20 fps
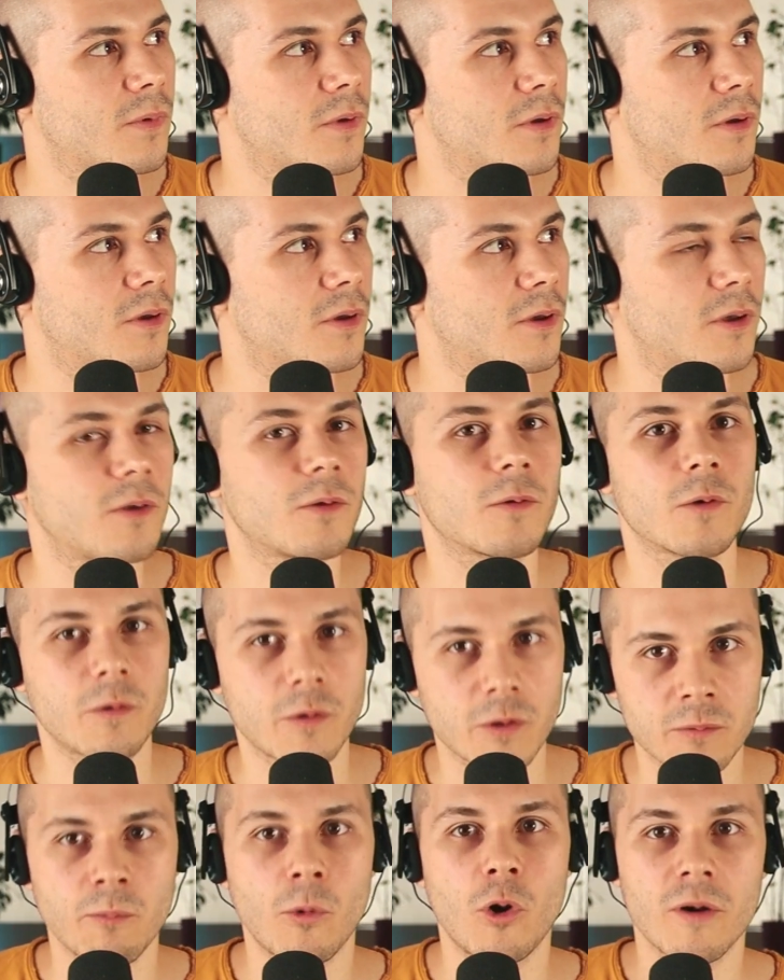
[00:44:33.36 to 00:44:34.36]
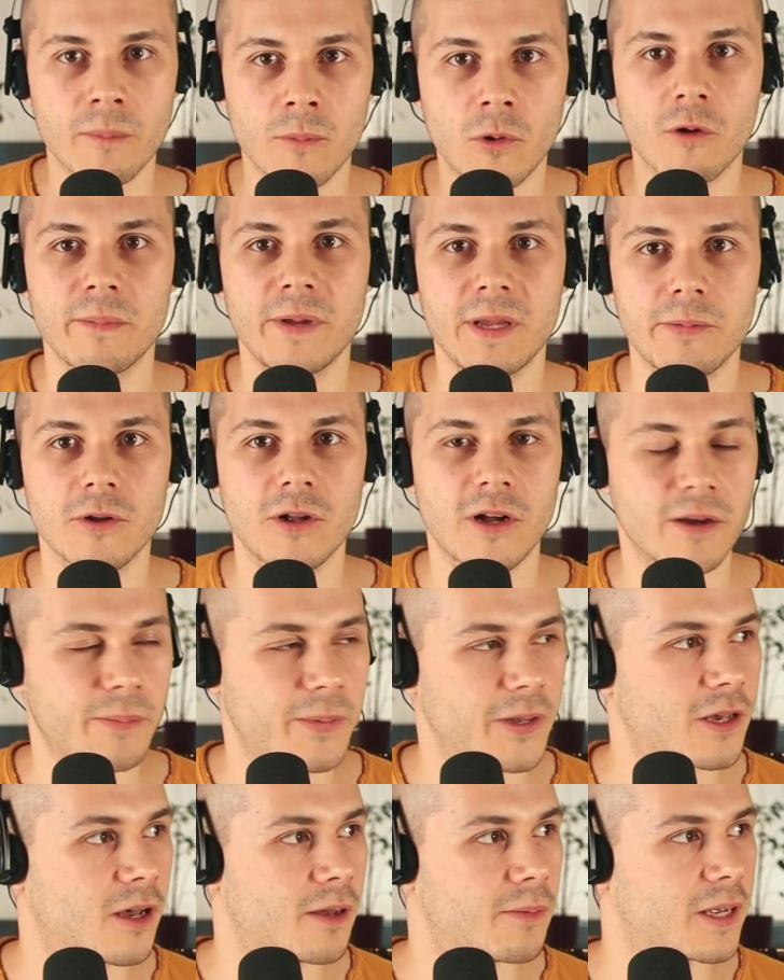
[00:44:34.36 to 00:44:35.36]
More and more people are
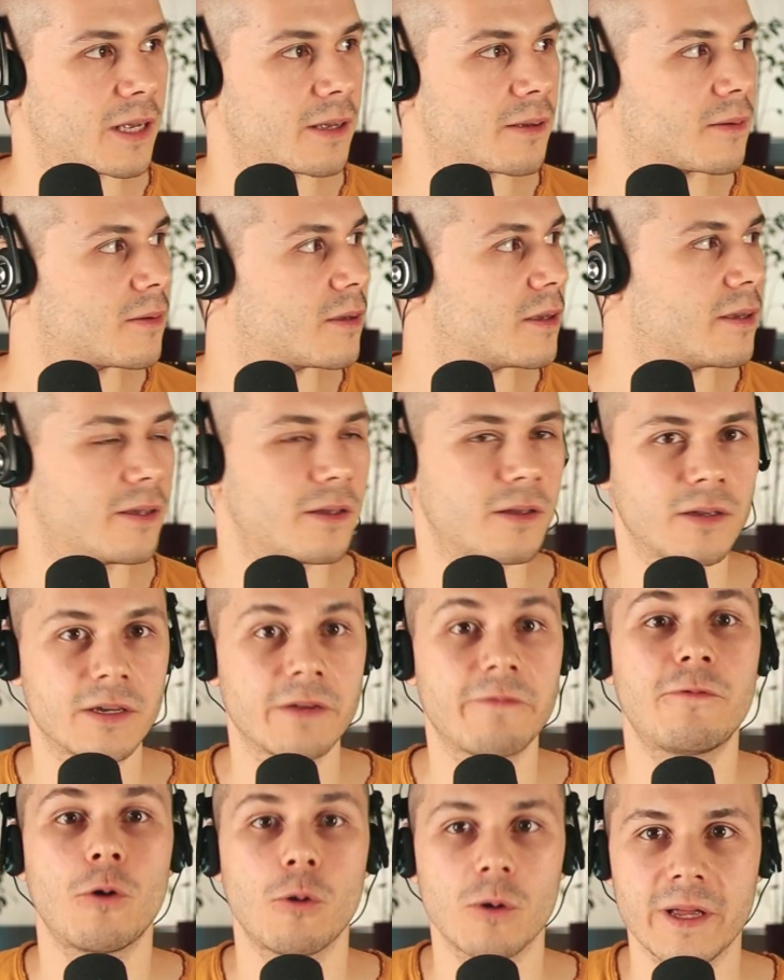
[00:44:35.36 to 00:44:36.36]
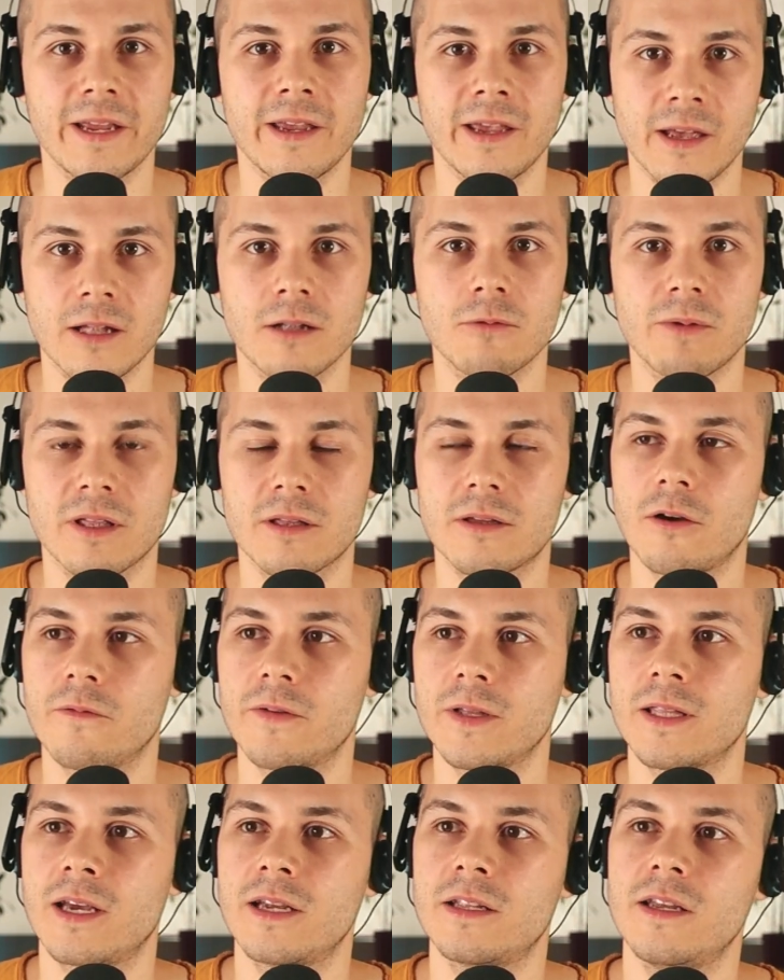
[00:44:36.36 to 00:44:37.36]
becoming falling ill with
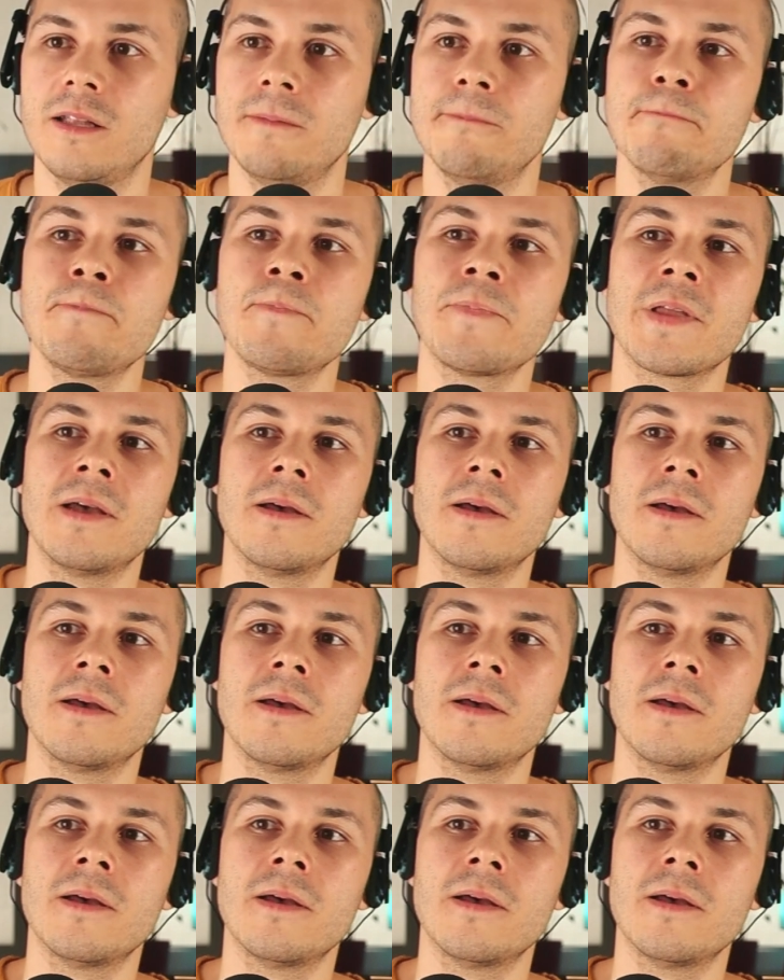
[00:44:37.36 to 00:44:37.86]
COVID-19.